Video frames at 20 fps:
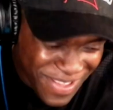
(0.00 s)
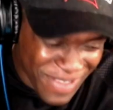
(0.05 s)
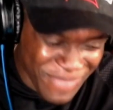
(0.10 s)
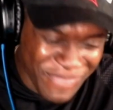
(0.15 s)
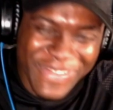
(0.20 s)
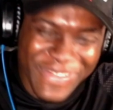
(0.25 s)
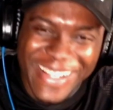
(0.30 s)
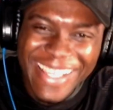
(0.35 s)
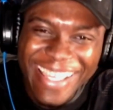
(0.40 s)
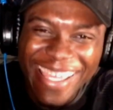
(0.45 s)

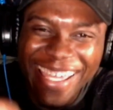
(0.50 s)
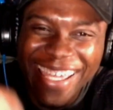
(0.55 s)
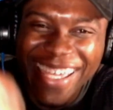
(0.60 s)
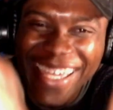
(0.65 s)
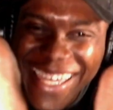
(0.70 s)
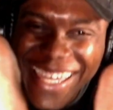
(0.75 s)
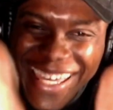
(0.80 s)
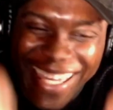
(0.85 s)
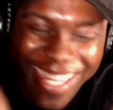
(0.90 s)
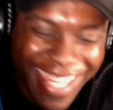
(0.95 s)
bring it
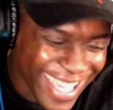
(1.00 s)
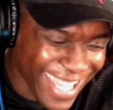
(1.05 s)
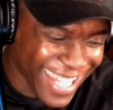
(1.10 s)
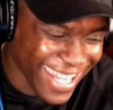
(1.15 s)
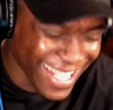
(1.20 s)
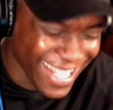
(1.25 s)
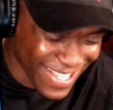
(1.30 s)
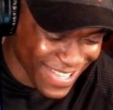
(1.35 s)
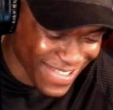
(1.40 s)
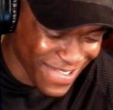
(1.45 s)
here.
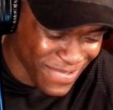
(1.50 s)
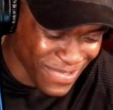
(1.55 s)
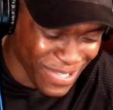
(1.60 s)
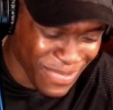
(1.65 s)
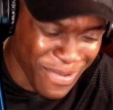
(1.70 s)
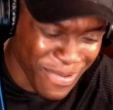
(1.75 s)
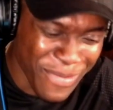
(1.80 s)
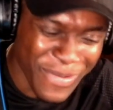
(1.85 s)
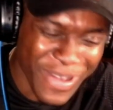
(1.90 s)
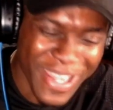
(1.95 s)
Let's go
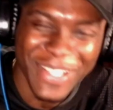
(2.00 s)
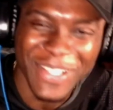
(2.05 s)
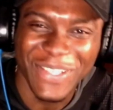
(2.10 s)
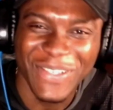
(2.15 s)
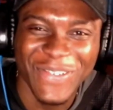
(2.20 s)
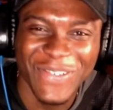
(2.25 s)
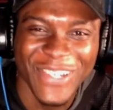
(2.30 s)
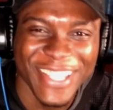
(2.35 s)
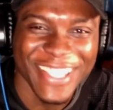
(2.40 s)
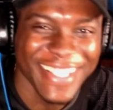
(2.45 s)
to a waste
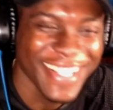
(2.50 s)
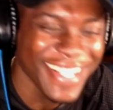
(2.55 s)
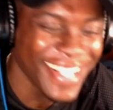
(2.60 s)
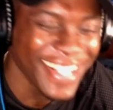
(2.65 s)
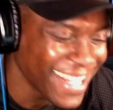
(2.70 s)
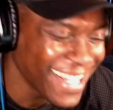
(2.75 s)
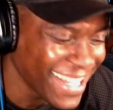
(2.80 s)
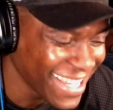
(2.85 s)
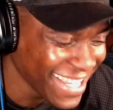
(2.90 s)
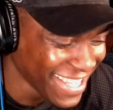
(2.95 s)
squad's
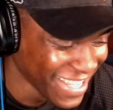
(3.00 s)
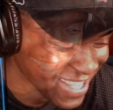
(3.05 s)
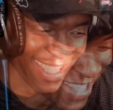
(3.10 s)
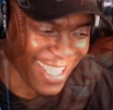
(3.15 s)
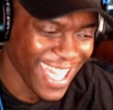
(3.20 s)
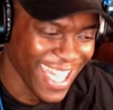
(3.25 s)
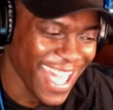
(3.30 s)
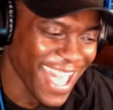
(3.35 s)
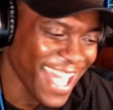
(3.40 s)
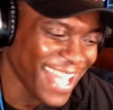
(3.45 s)
car.
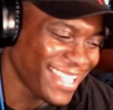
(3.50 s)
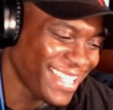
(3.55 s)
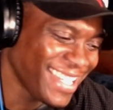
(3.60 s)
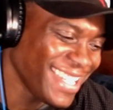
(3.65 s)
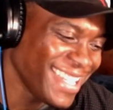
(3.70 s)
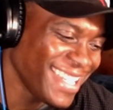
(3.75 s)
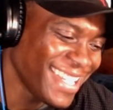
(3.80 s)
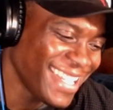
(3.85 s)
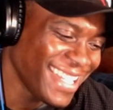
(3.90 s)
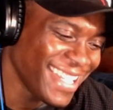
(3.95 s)
Yeah,
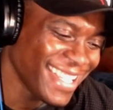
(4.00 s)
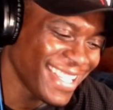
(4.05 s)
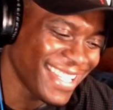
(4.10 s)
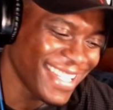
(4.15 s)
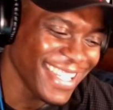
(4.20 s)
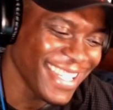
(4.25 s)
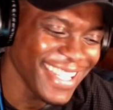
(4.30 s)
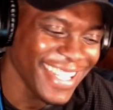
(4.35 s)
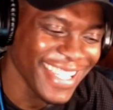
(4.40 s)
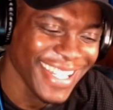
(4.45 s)
she did.
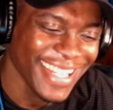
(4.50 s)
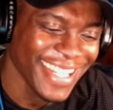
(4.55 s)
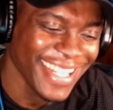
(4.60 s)
She did